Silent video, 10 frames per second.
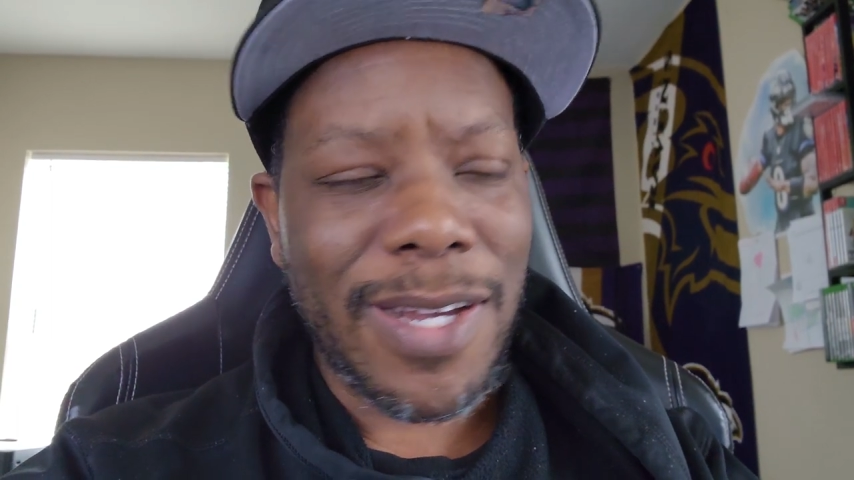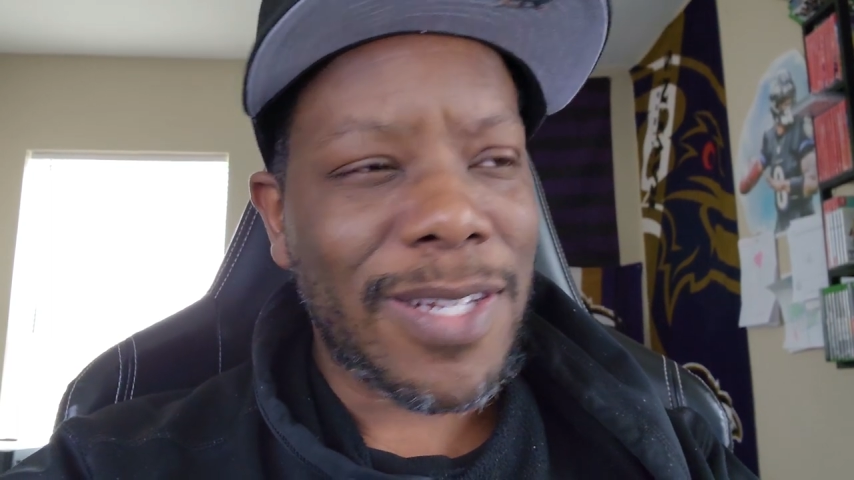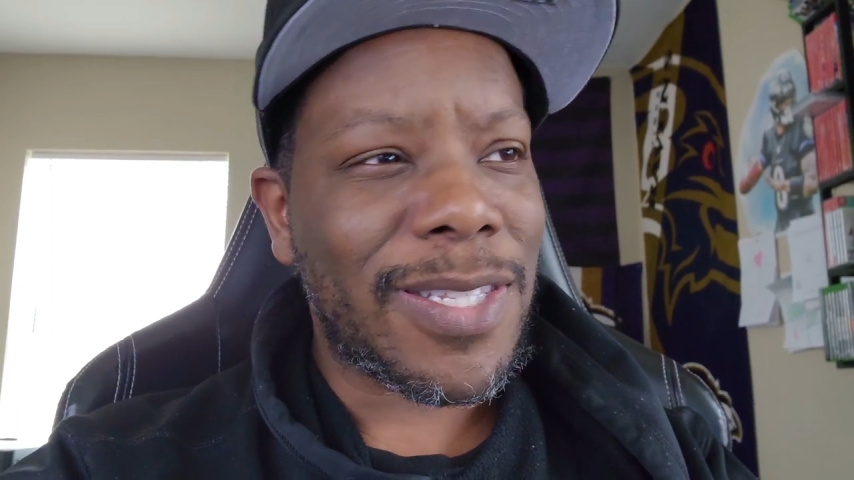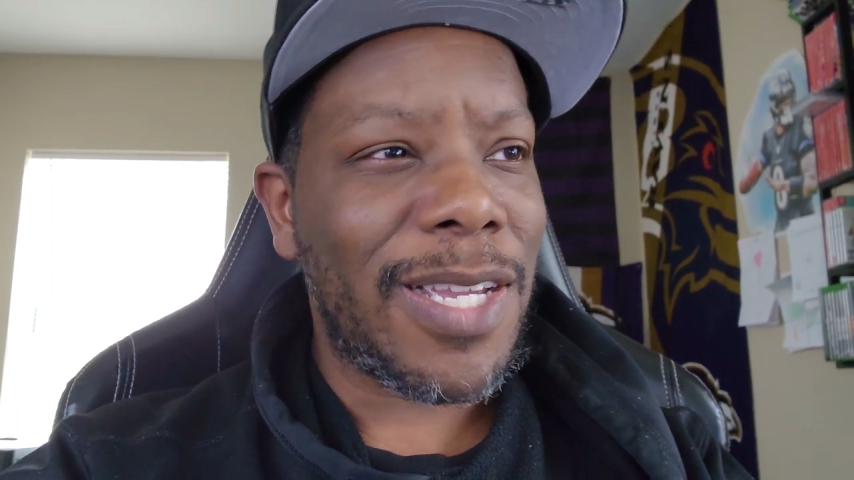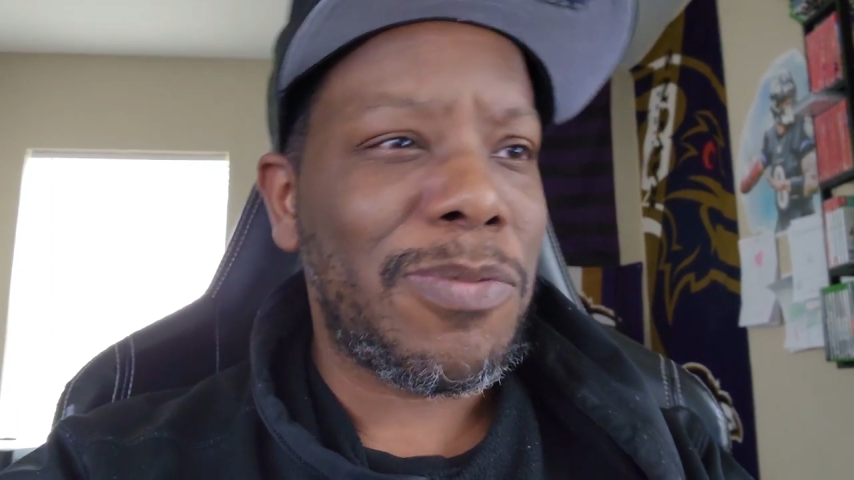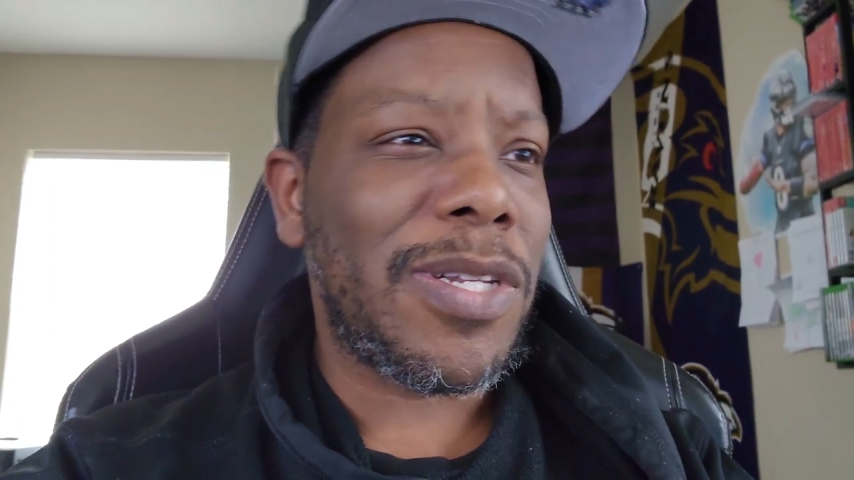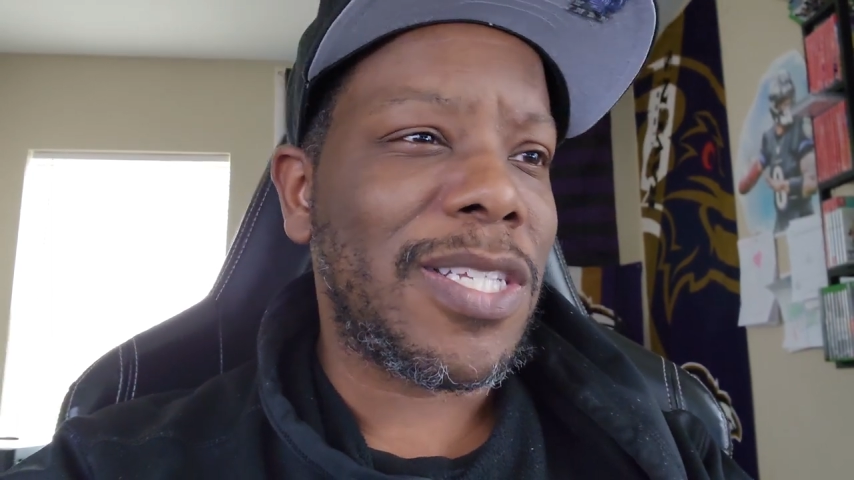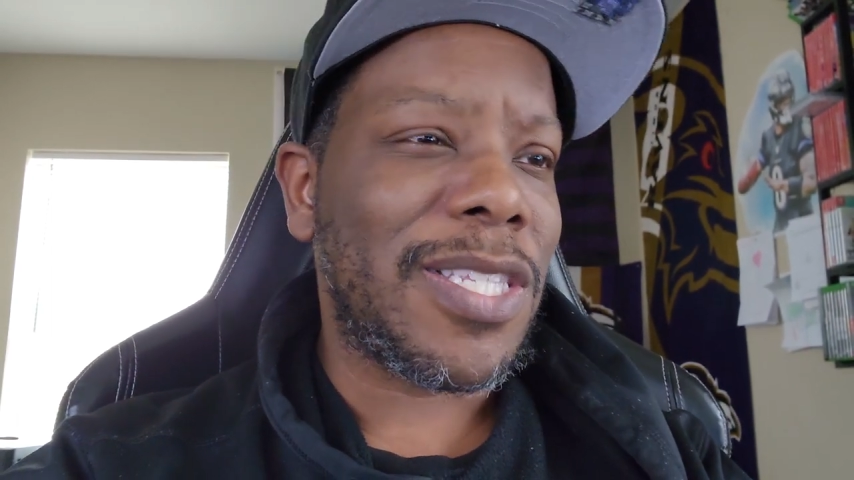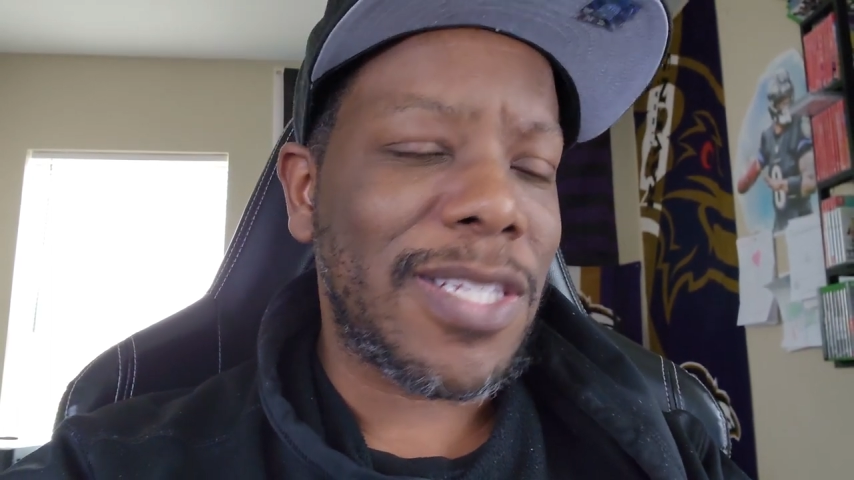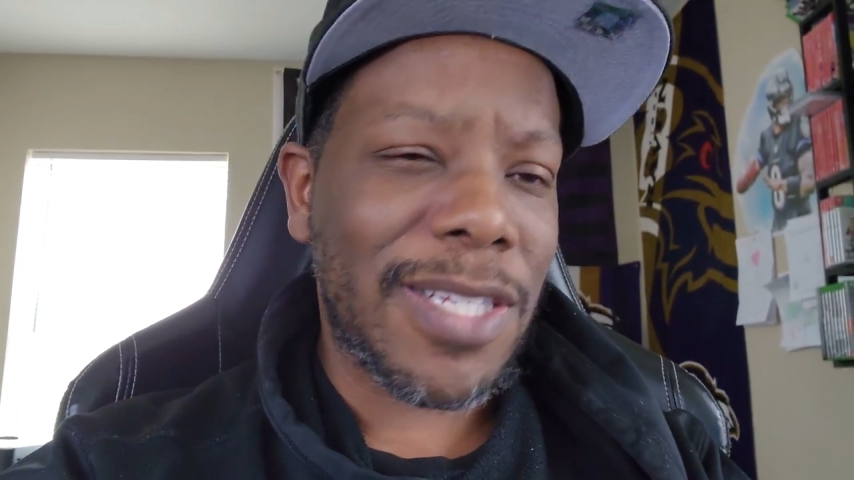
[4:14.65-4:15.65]
I understand
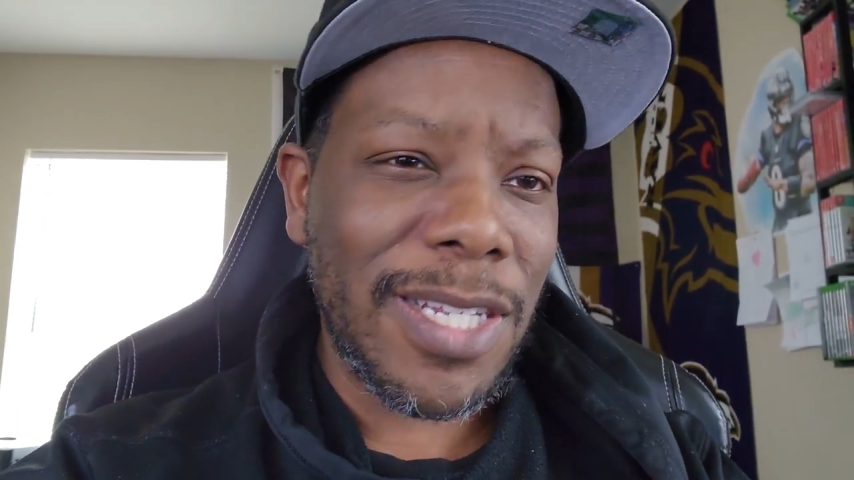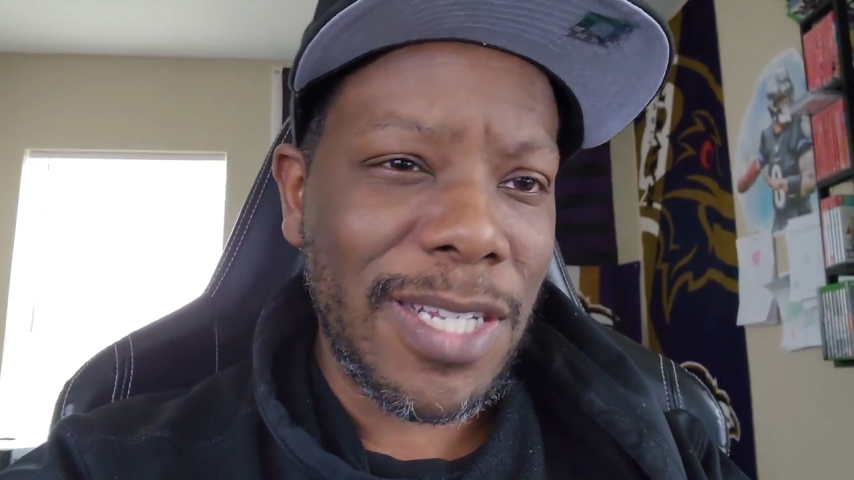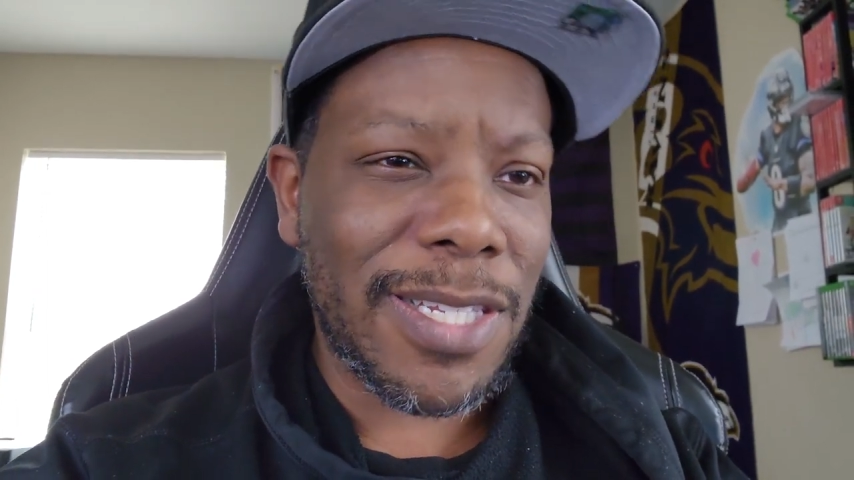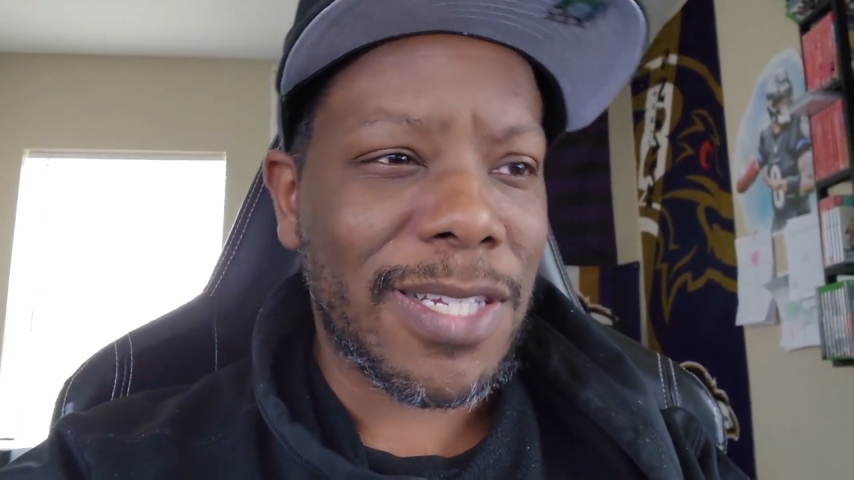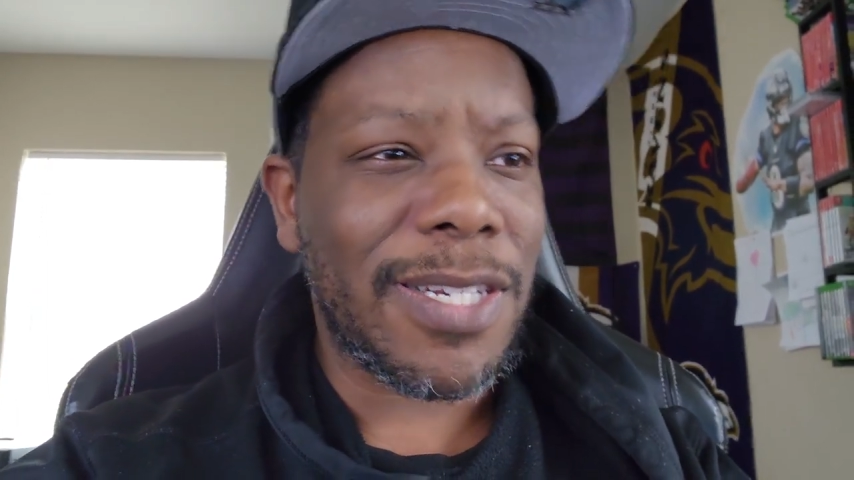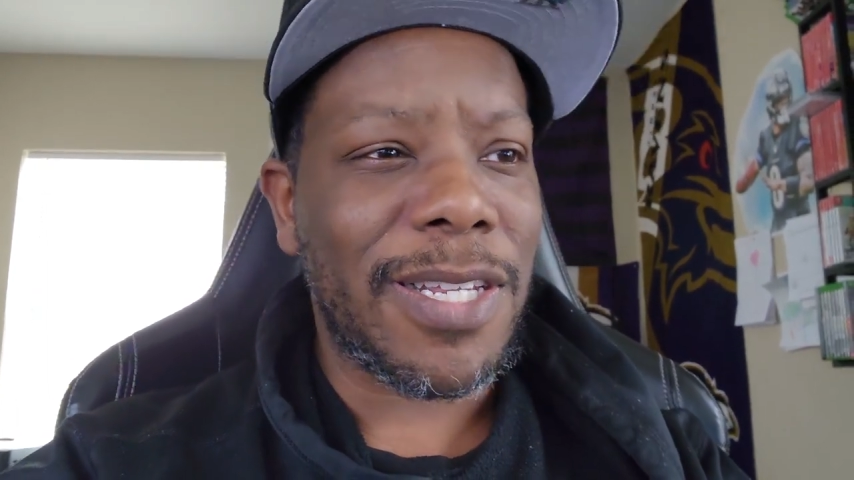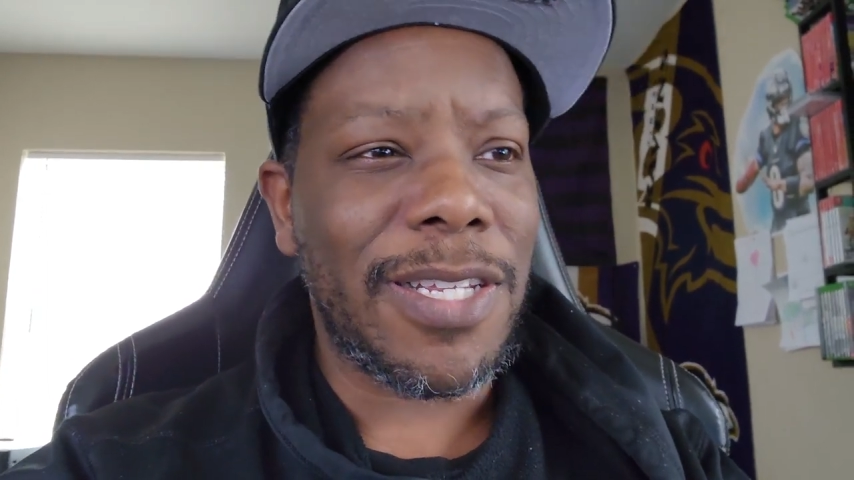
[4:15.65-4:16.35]
when it's the season